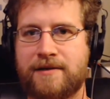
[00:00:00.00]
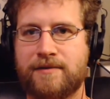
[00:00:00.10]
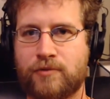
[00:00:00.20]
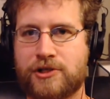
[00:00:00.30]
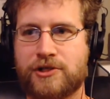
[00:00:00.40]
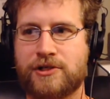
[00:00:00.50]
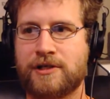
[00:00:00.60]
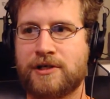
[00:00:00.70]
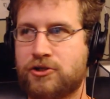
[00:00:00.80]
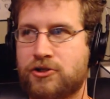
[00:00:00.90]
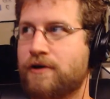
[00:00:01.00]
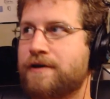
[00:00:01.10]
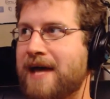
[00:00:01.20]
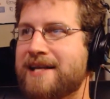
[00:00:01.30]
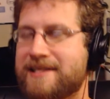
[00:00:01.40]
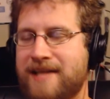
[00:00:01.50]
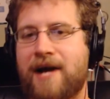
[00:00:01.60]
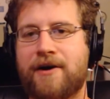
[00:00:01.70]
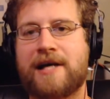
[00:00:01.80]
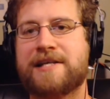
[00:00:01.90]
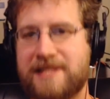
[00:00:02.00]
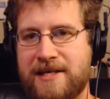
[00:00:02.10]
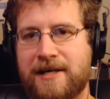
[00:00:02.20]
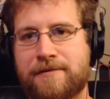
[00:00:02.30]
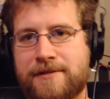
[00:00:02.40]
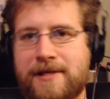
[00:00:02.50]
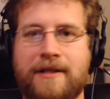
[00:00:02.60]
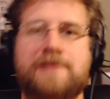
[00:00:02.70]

which took that entire idea and was like,